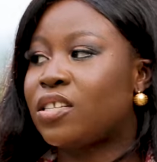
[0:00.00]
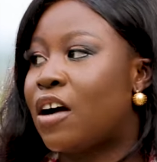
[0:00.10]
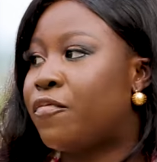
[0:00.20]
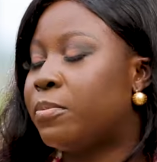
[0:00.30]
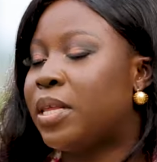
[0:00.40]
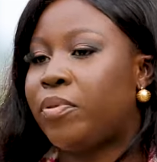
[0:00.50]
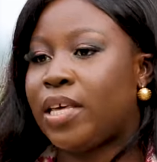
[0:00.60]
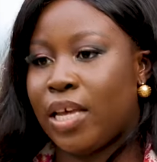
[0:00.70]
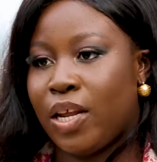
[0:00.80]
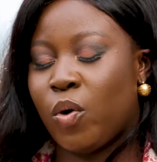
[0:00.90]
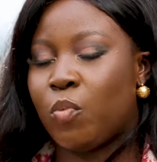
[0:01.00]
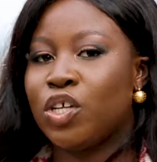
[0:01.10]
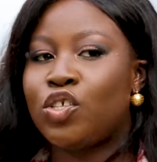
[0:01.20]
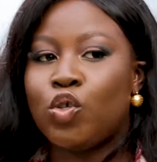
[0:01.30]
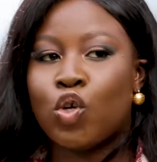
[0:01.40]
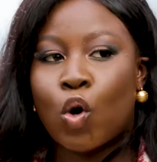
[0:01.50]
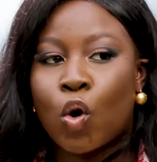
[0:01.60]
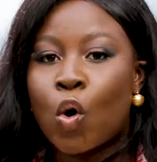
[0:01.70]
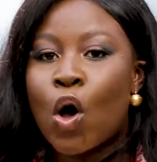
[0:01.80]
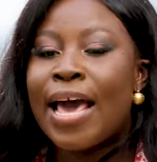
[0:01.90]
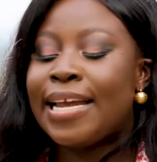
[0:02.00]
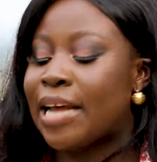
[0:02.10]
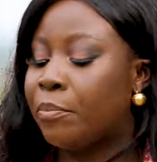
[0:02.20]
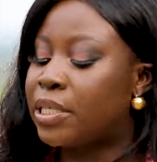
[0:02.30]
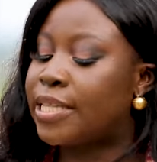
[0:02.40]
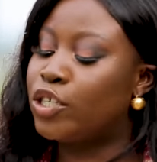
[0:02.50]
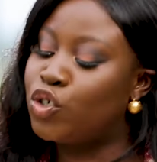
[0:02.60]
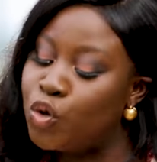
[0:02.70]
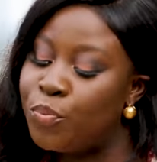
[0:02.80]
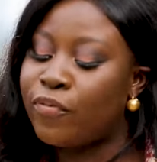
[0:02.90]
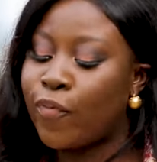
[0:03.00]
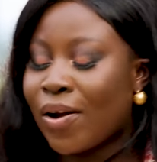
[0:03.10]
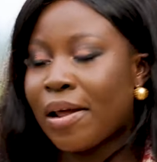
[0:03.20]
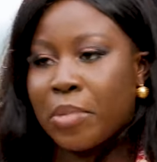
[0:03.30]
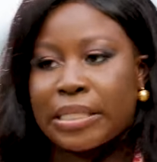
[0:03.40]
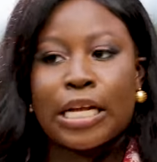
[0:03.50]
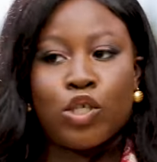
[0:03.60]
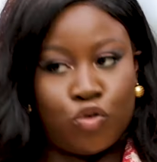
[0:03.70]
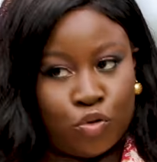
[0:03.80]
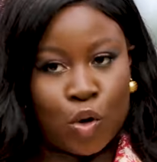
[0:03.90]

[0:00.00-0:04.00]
to start from the beginning. We want to know the Mr. Drew before the Mr. Drew.